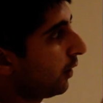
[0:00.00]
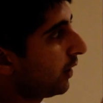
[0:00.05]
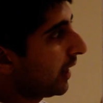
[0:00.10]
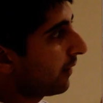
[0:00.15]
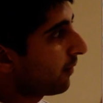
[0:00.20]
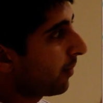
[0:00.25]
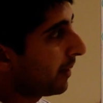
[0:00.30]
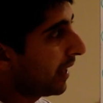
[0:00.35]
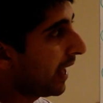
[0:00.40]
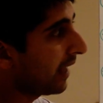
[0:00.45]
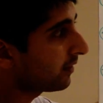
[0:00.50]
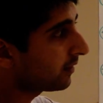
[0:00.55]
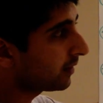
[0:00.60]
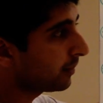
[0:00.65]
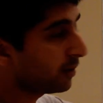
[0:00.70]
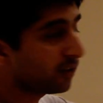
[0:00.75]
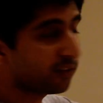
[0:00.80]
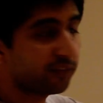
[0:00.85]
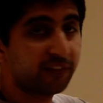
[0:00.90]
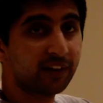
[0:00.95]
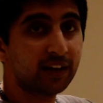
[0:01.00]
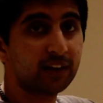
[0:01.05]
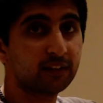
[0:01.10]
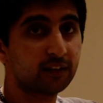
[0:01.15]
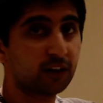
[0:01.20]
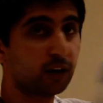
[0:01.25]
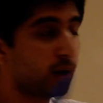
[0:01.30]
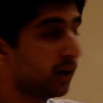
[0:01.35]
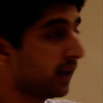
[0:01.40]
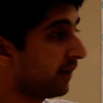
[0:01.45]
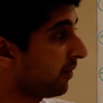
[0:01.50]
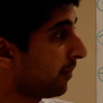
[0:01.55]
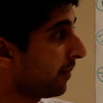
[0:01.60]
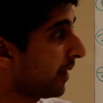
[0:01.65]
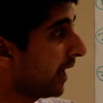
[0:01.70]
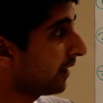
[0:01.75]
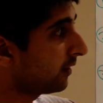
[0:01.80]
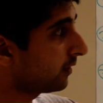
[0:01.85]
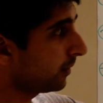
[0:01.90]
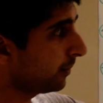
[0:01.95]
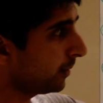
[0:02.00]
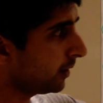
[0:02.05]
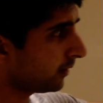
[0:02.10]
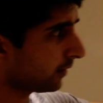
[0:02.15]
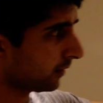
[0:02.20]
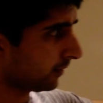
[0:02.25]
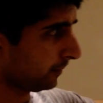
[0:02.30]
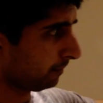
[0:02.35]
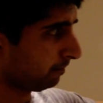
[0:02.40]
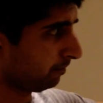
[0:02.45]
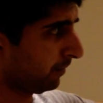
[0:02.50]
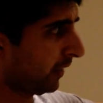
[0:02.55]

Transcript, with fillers: only ever be estimates, figures can only ever be estimates.